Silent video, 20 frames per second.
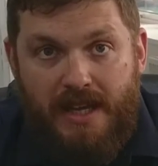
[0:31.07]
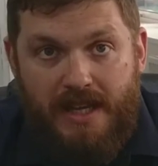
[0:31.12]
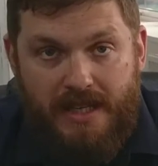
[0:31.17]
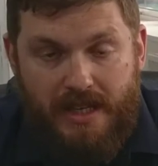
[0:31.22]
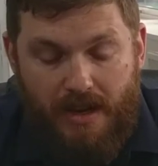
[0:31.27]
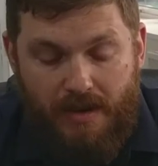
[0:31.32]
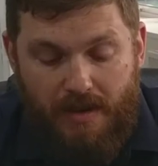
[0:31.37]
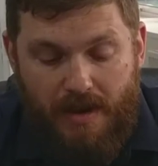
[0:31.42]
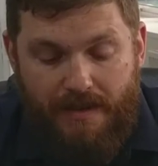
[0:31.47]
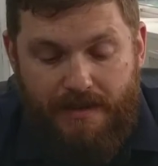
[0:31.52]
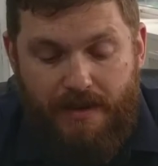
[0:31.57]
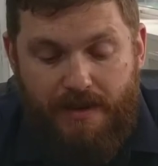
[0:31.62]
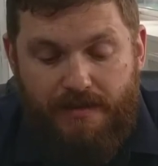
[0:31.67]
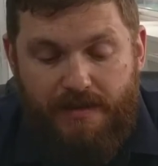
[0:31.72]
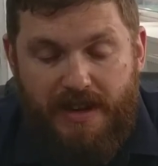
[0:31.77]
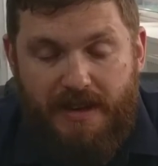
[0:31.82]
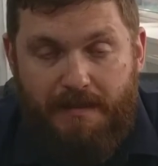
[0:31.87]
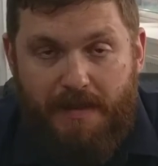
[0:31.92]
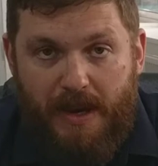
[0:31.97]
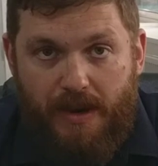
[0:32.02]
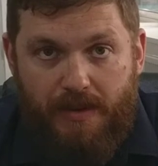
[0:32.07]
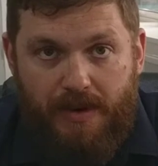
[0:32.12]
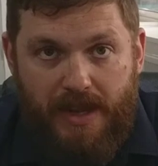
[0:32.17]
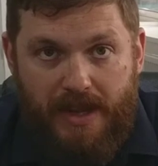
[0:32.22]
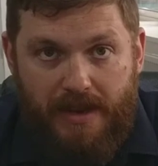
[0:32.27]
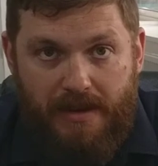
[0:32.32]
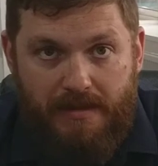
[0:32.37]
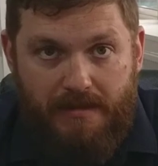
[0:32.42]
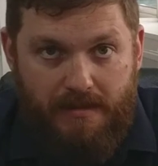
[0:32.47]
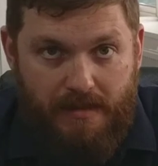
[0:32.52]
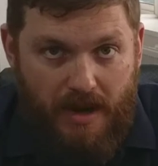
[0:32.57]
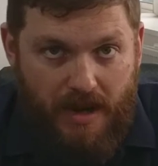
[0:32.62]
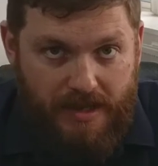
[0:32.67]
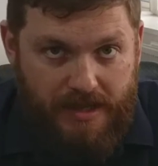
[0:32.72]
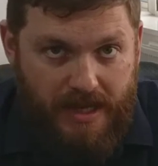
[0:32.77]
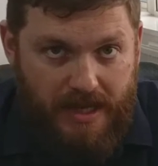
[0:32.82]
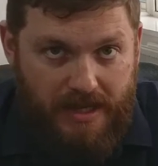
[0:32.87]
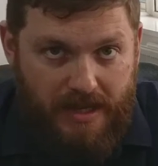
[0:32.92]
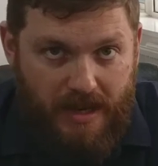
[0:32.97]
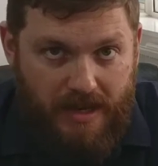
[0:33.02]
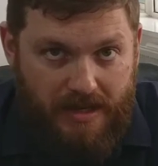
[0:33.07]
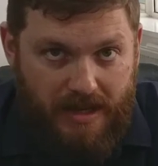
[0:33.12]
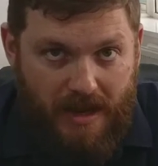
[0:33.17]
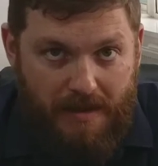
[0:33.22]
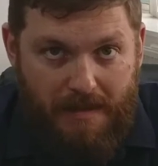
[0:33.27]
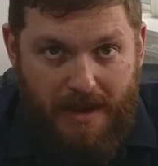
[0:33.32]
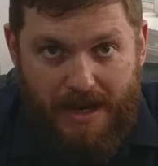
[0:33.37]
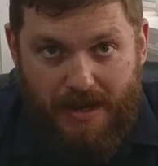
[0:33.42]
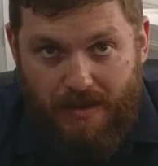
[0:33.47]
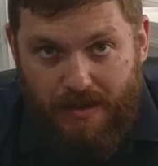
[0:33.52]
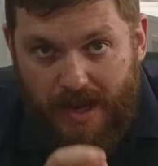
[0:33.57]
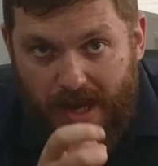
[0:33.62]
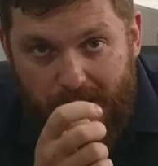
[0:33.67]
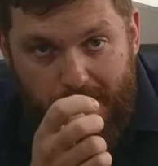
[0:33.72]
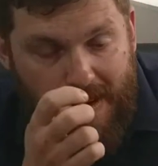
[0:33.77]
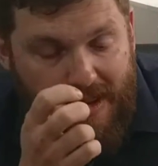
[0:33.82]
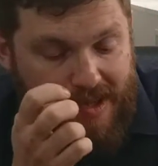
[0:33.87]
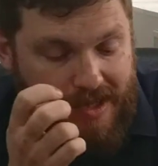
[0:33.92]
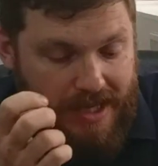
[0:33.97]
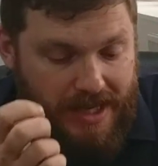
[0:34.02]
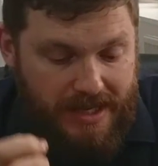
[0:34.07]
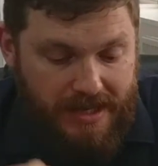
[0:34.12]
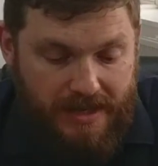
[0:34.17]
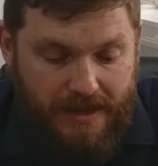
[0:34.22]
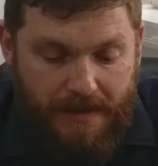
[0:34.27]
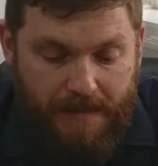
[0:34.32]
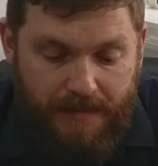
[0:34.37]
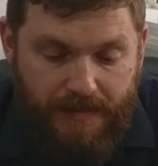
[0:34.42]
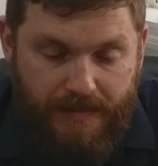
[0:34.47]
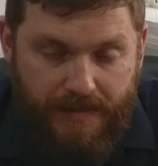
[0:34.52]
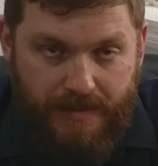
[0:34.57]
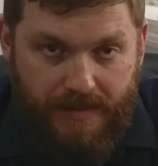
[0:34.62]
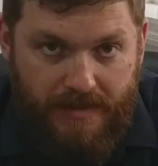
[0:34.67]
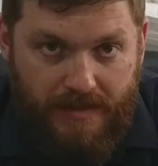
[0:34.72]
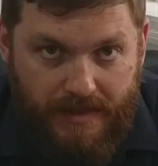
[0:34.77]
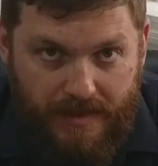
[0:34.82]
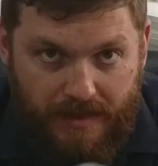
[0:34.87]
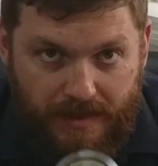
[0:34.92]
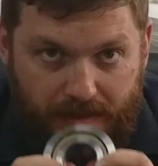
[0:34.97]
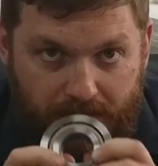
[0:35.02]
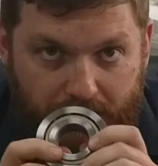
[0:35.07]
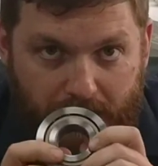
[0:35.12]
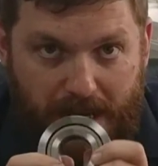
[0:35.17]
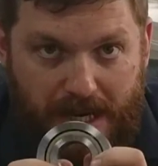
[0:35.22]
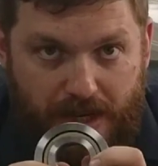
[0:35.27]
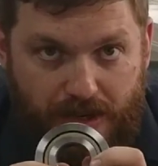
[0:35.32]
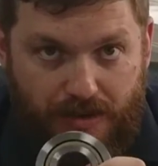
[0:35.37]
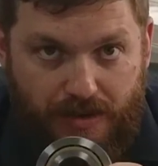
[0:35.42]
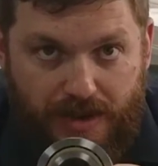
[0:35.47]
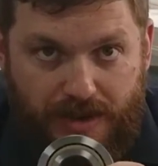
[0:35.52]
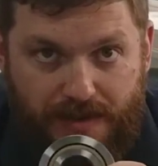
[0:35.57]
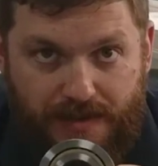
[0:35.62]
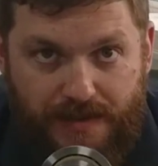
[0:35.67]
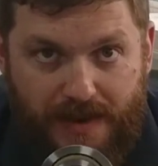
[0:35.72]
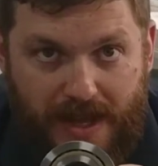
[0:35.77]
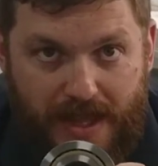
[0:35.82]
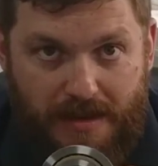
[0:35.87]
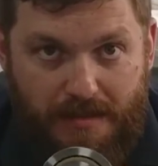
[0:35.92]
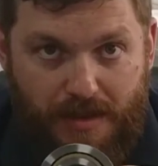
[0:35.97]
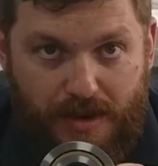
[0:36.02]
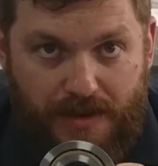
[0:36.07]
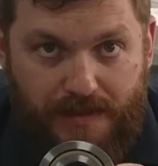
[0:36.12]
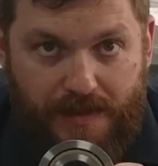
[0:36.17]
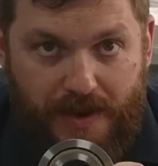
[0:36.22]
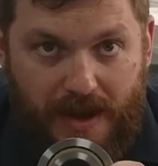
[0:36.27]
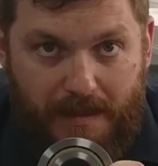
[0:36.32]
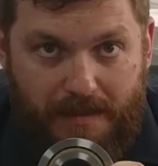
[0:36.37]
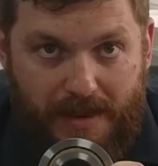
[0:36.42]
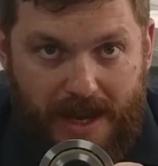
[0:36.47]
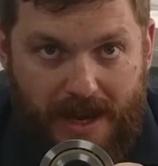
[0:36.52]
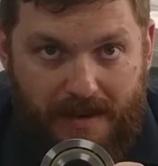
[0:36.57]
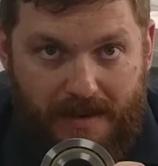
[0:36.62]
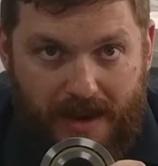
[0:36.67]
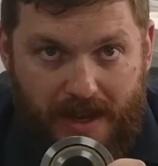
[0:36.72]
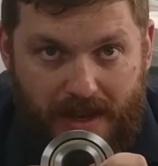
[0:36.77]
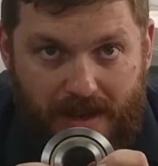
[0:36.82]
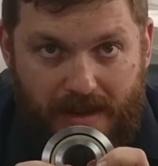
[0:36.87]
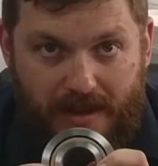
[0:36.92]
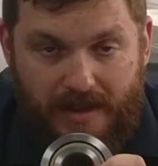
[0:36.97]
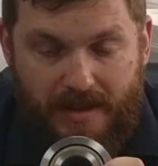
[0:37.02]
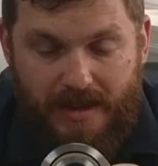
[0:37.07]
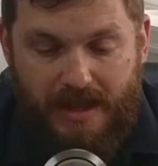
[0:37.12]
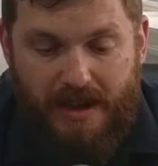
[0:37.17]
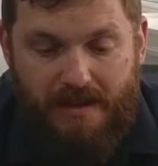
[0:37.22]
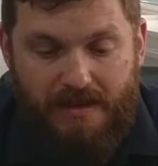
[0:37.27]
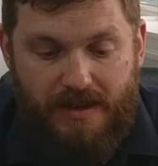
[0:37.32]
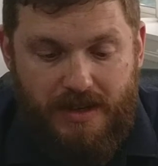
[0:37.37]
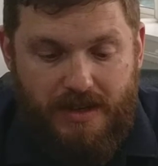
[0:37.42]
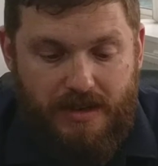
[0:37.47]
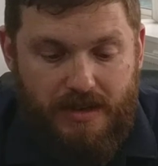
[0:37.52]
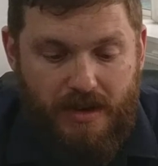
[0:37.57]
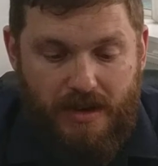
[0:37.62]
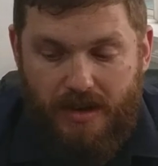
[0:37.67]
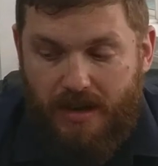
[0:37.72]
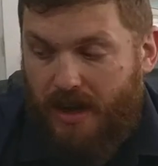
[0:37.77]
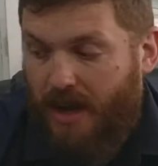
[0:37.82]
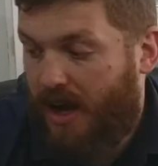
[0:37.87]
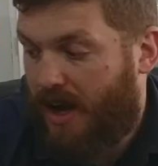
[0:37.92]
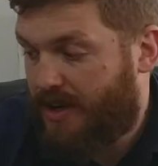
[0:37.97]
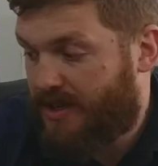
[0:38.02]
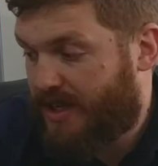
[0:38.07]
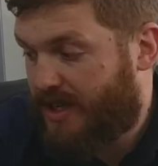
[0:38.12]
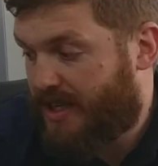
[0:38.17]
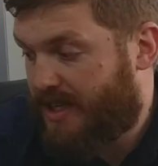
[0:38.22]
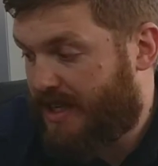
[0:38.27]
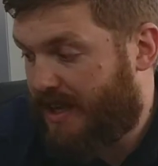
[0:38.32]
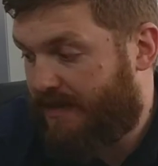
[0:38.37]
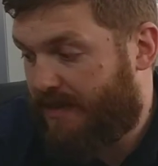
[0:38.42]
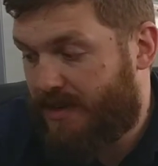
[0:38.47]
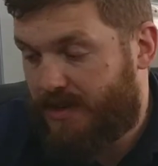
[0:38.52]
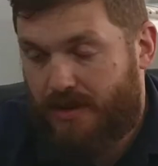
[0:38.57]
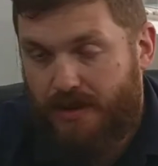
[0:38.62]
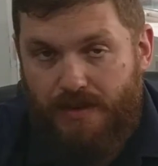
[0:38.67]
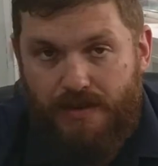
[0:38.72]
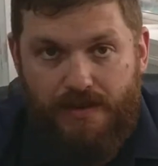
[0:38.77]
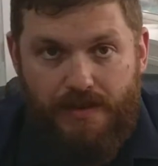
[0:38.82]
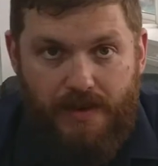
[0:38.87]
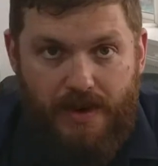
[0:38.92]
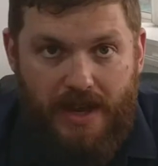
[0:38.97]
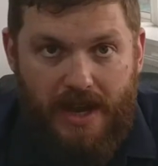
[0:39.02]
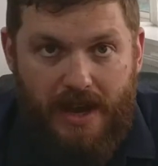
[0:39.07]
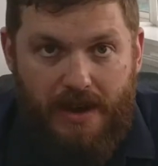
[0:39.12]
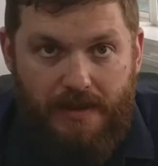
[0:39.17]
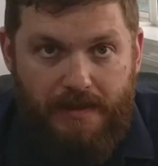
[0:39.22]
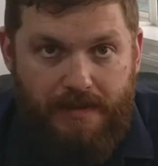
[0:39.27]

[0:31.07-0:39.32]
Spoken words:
So if you're rebuilding Mark 6 R-type manual gearboxes, make sure you fit the modified bearing stock, RG7230.